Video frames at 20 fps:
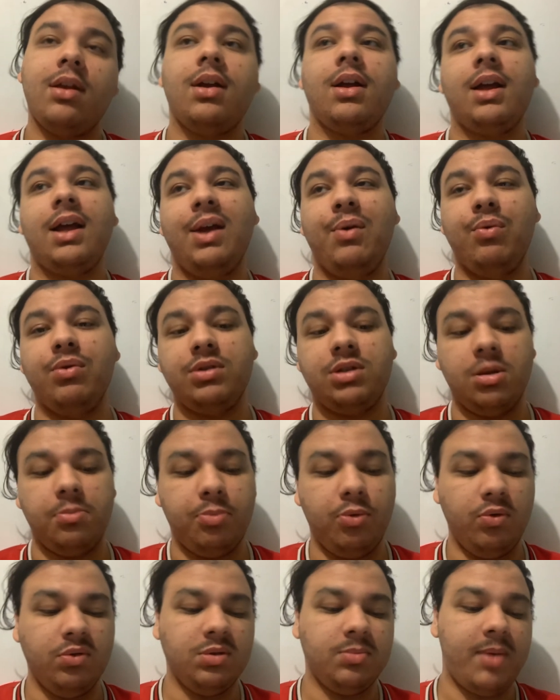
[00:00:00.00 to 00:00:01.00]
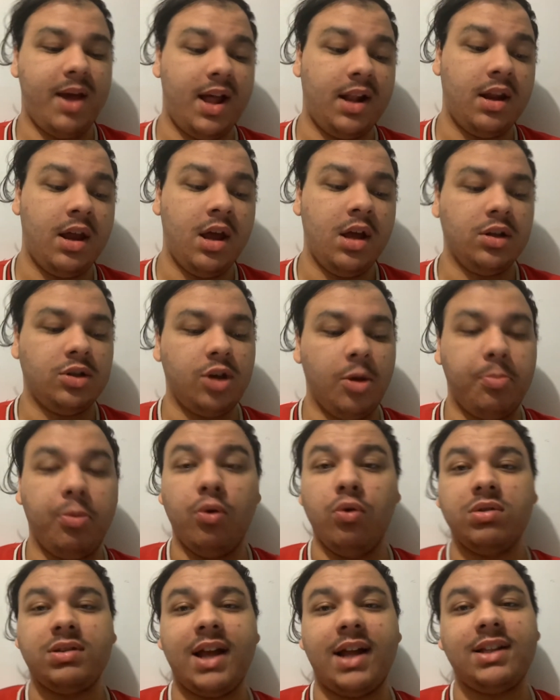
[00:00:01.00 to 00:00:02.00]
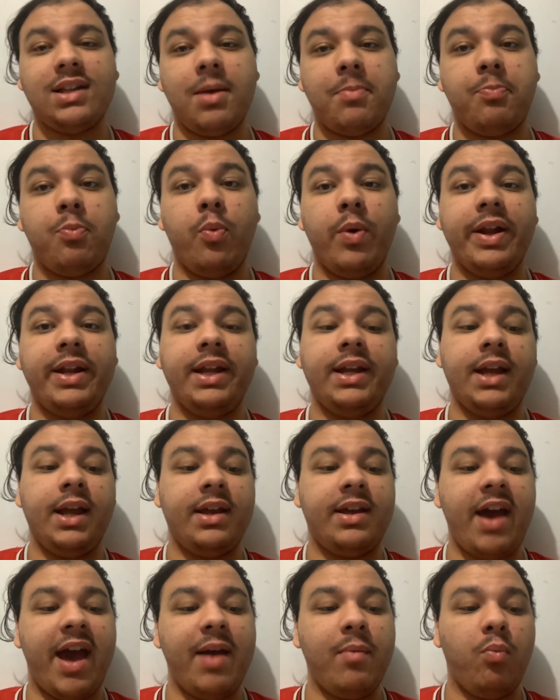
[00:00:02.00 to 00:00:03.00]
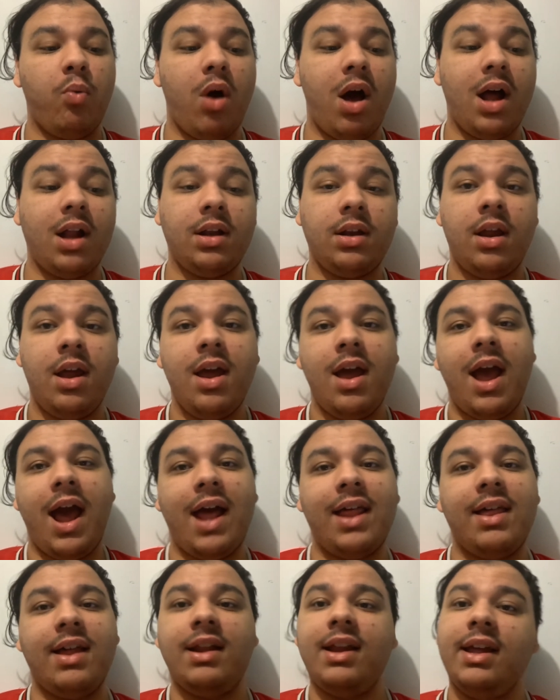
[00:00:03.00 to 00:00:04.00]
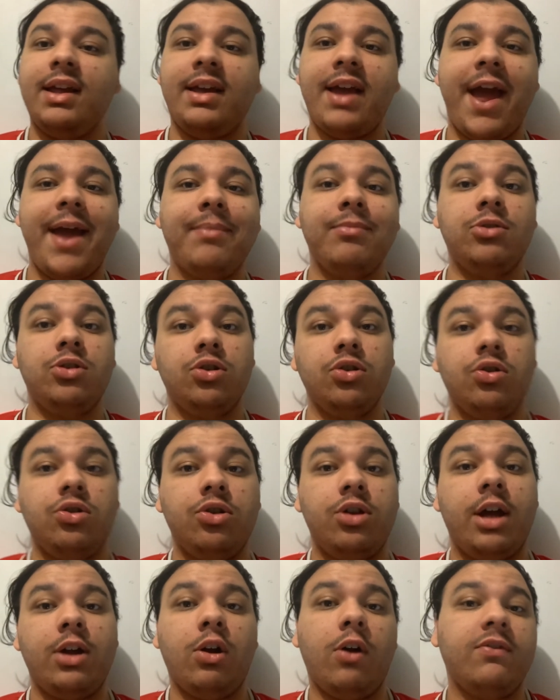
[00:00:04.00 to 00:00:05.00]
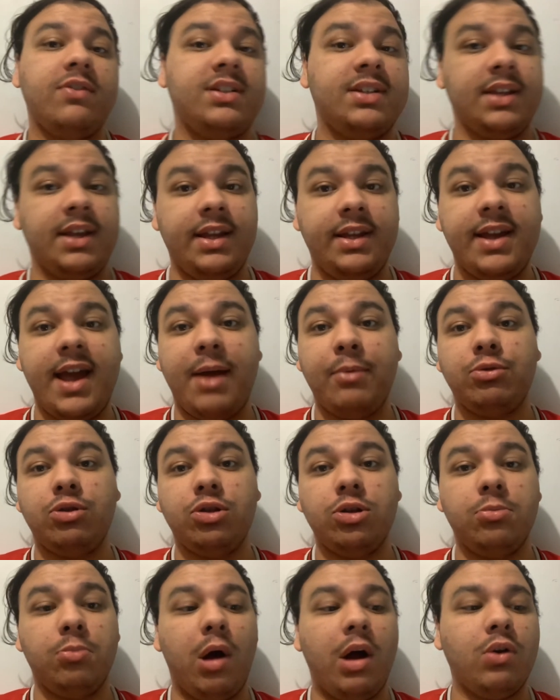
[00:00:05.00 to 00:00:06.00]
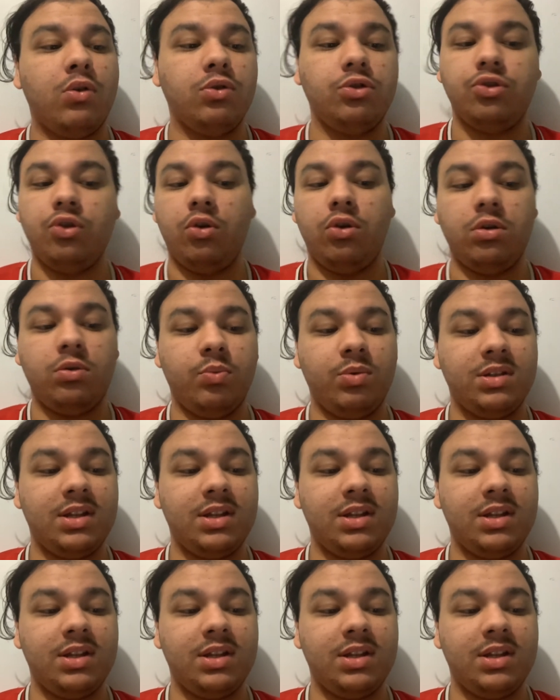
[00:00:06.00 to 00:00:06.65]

It was the Bulls, man. So Bulls end up winning in game 1 and then in game 2. And obviously in game 2, Michael Jordan was